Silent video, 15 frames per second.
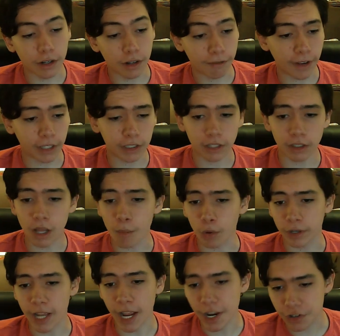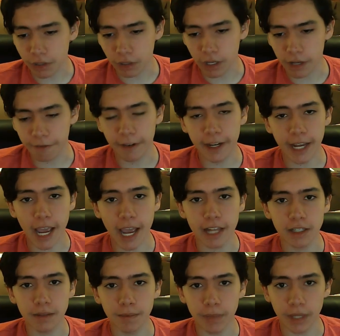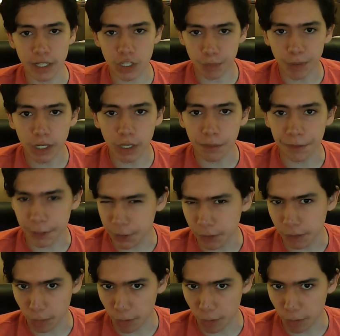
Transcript: could have felt a lot more natural if it had been spread over 2